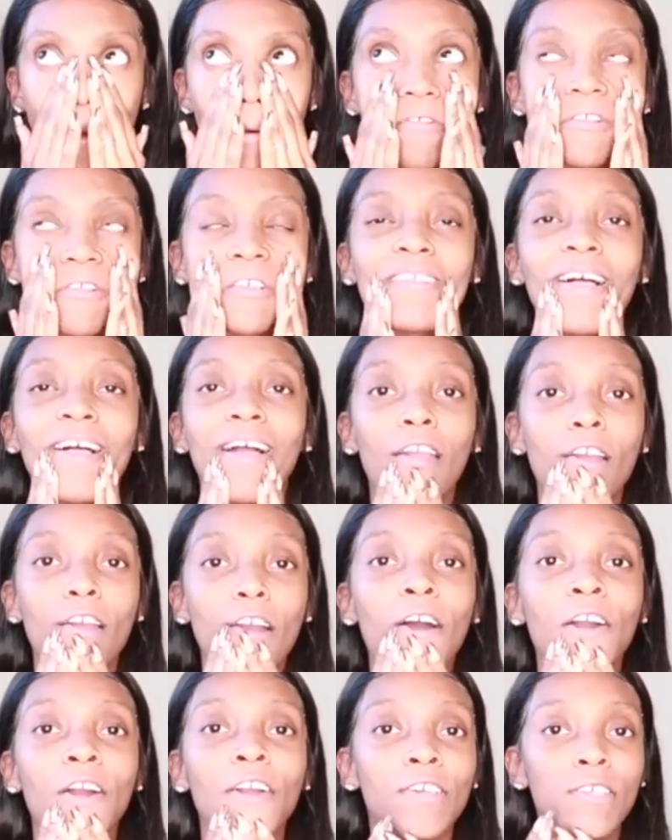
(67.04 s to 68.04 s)
July or
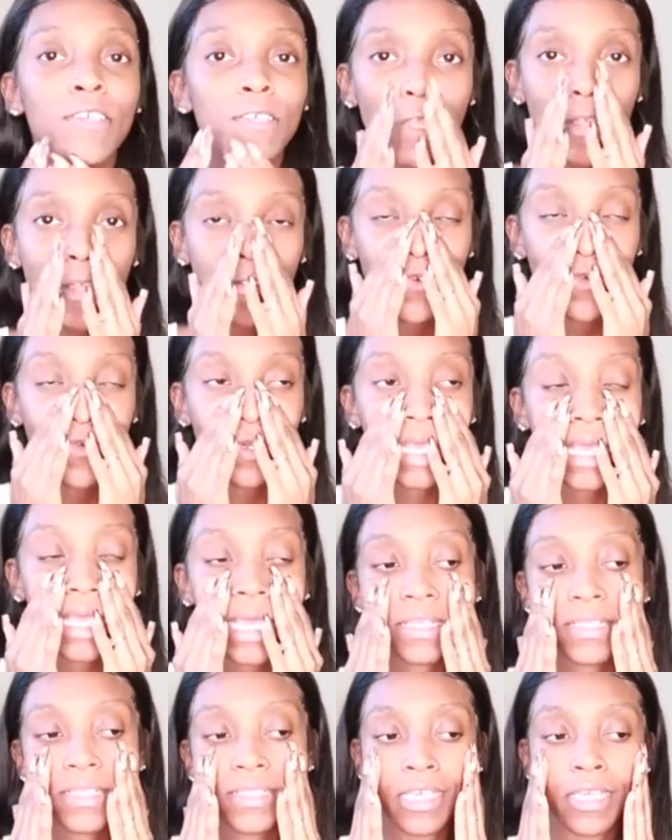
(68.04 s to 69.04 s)
August of
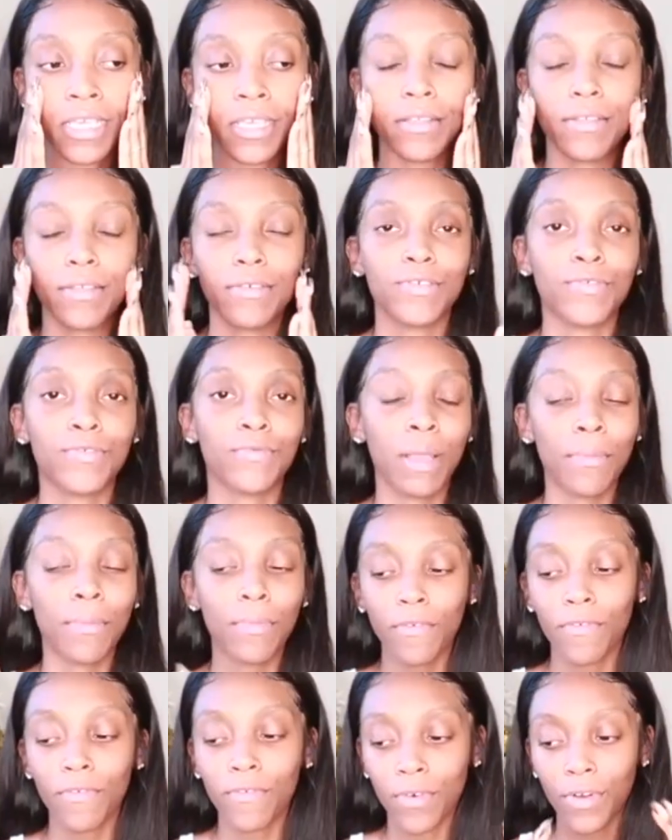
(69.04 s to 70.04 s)
2018. It was right
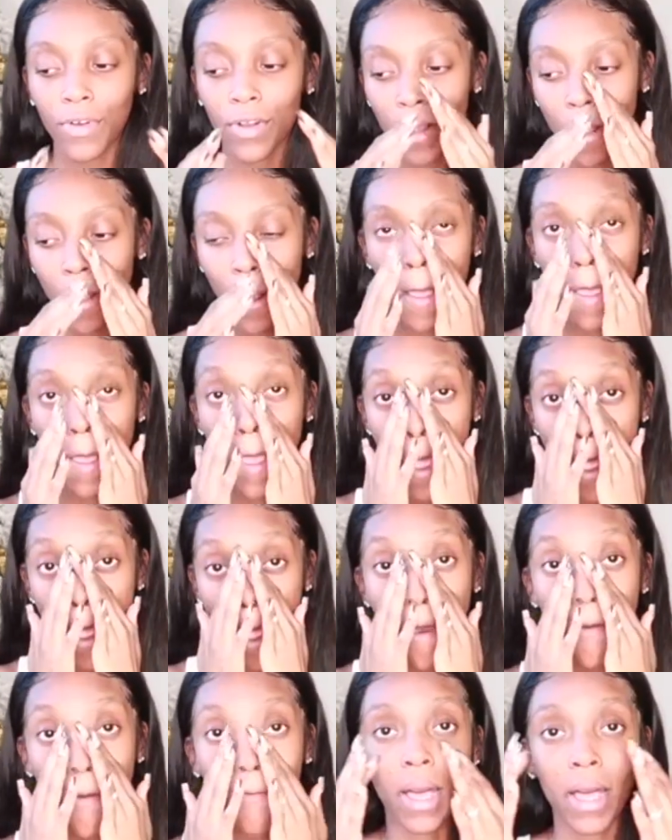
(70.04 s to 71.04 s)
before
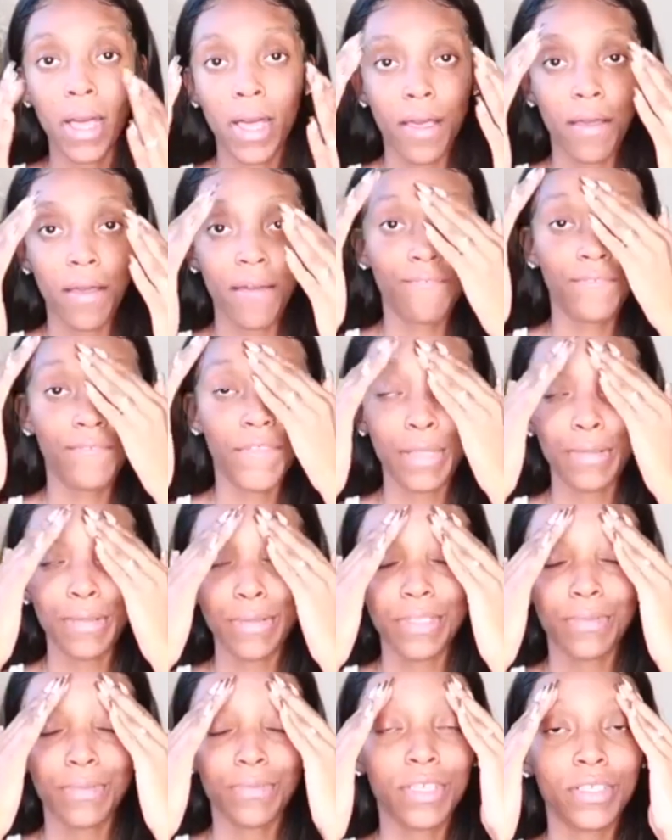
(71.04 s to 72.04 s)
my final
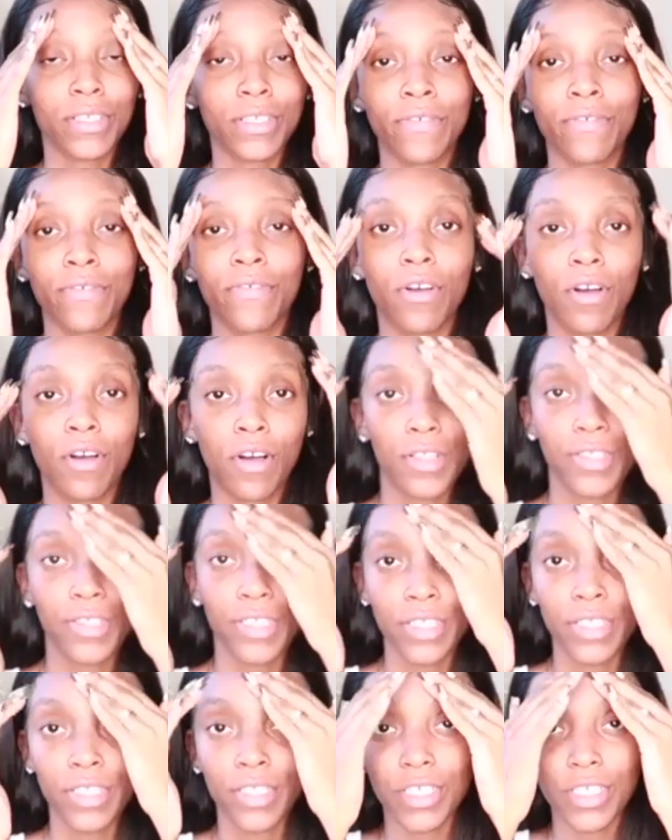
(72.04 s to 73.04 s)
semester in
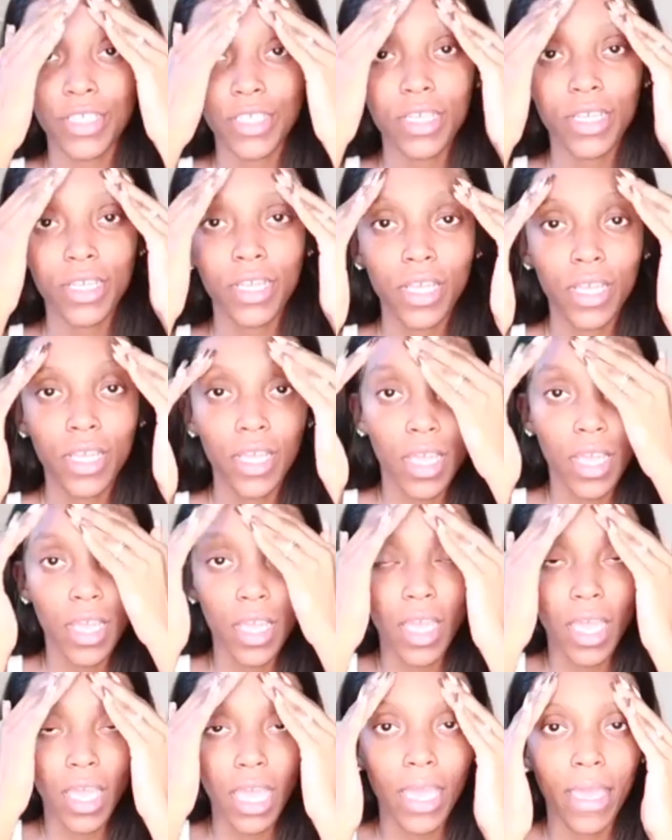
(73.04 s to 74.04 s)
college.
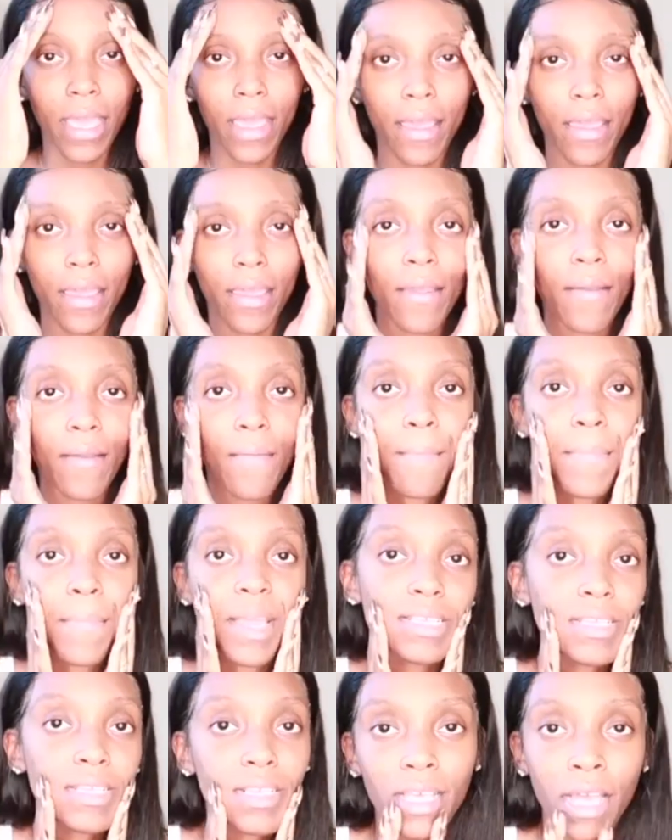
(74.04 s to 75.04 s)
And
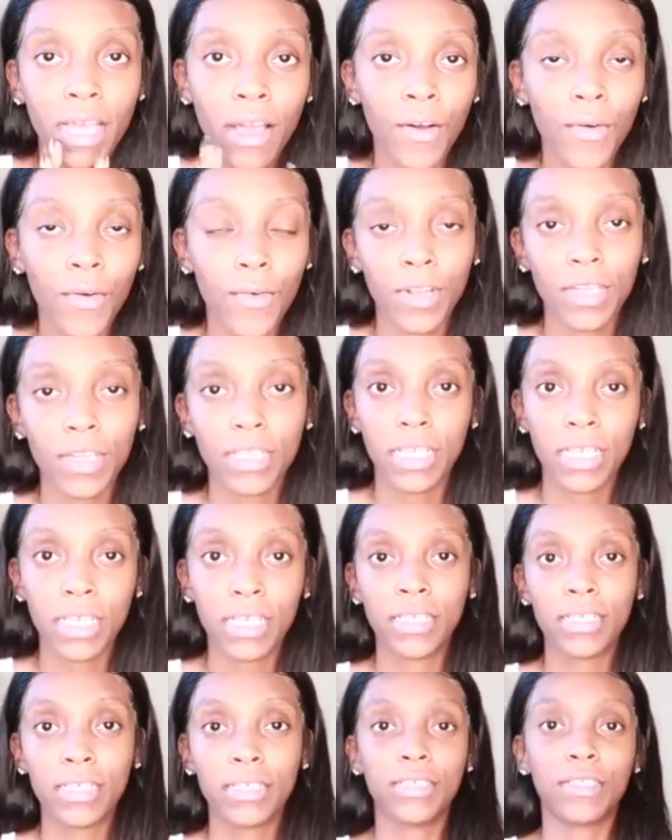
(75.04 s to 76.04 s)
basically how it worked
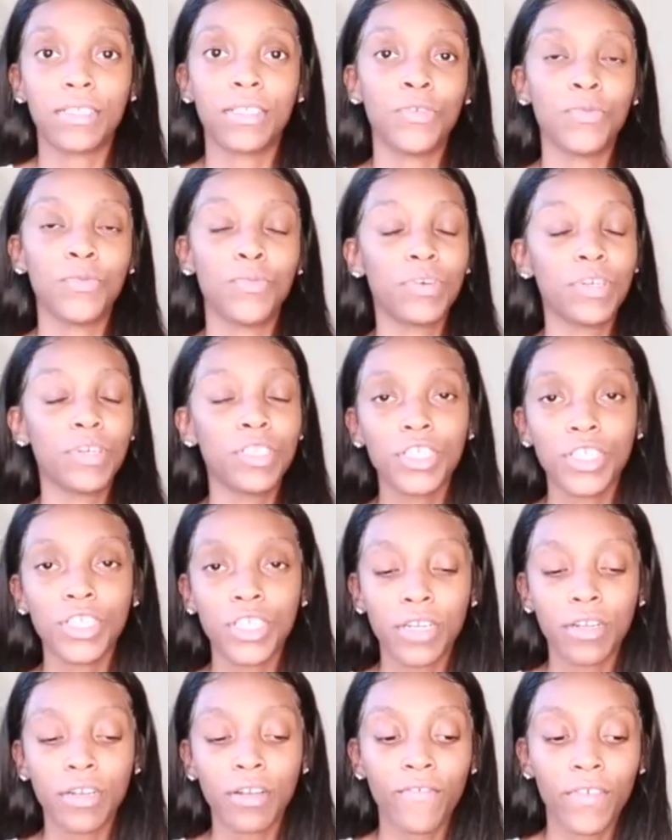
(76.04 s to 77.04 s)
is you put
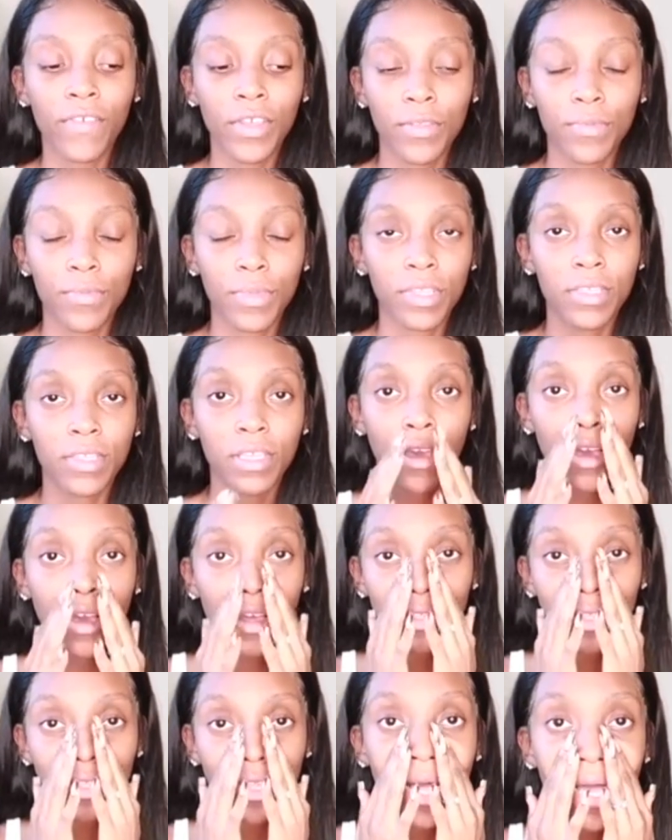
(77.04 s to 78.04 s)
your availability
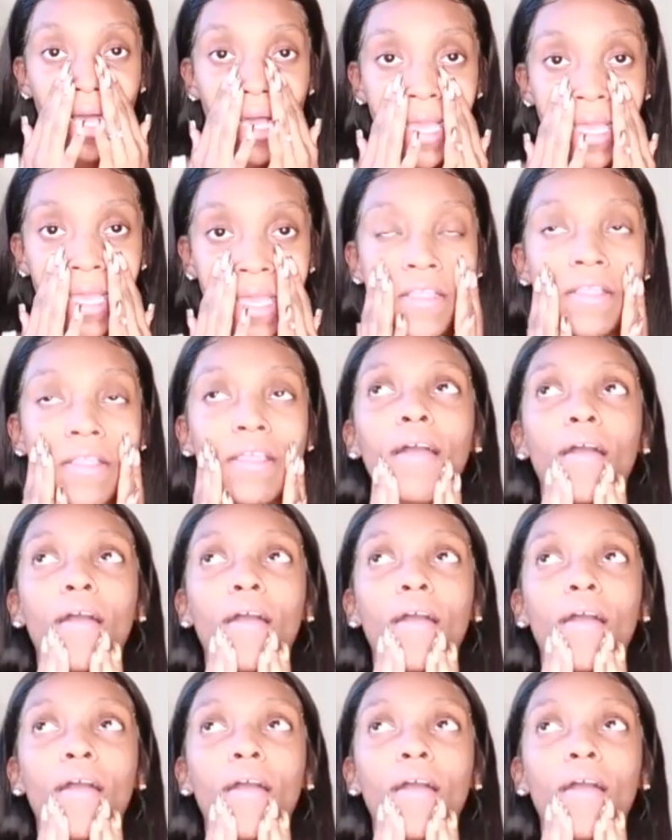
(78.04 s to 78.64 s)
online.